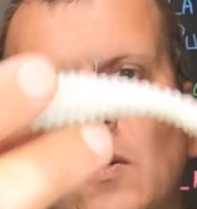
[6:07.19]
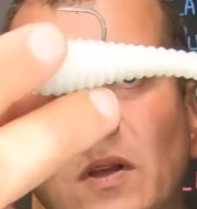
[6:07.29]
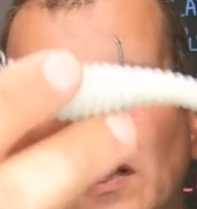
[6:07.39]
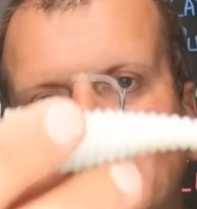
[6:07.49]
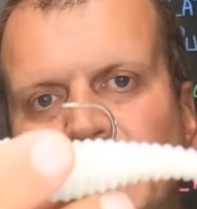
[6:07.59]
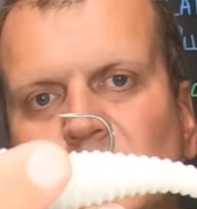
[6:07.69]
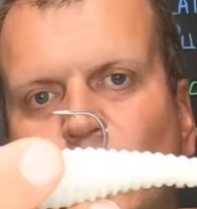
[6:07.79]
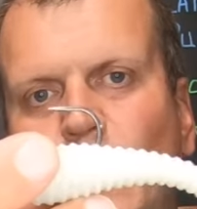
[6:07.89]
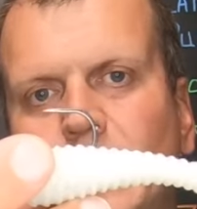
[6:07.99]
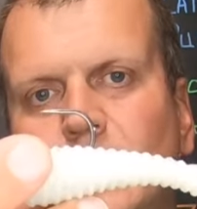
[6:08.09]
We love this
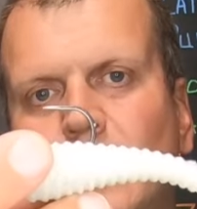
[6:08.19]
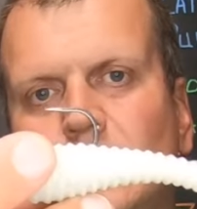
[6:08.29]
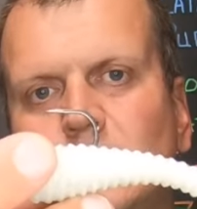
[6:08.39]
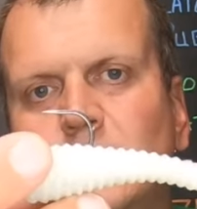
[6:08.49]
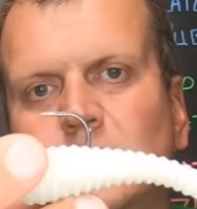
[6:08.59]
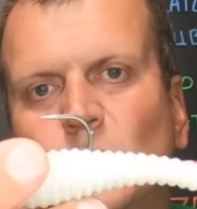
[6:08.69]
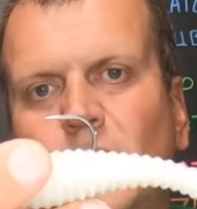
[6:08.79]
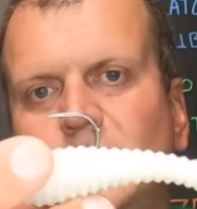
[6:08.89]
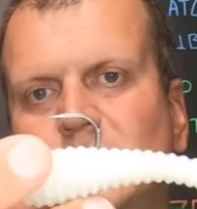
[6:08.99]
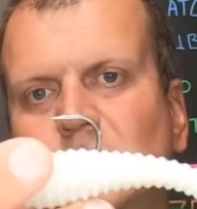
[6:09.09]
white color,
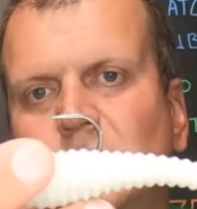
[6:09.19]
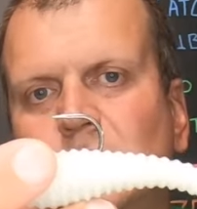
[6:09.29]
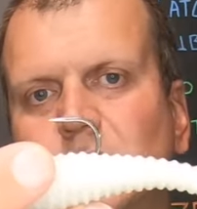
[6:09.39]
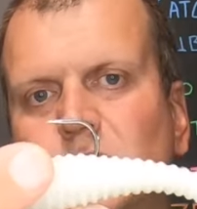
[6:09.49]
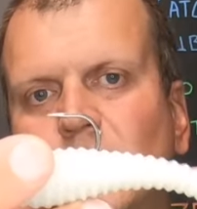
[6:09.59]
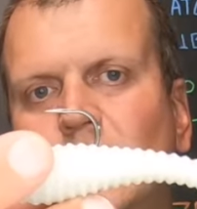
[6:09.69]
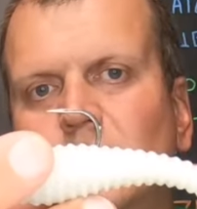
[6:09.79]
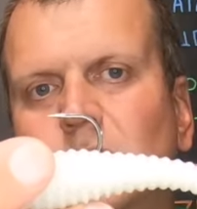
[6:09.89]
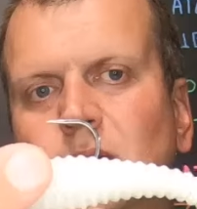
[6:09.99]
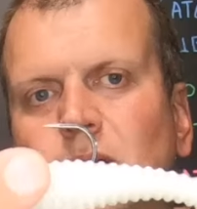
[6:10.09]
white and silverish
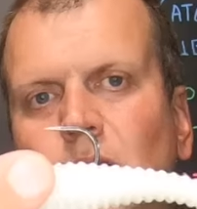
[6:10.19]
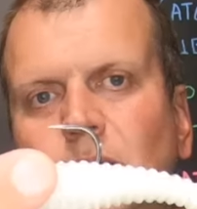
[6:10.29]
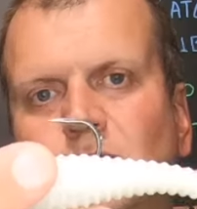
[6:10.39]
color um,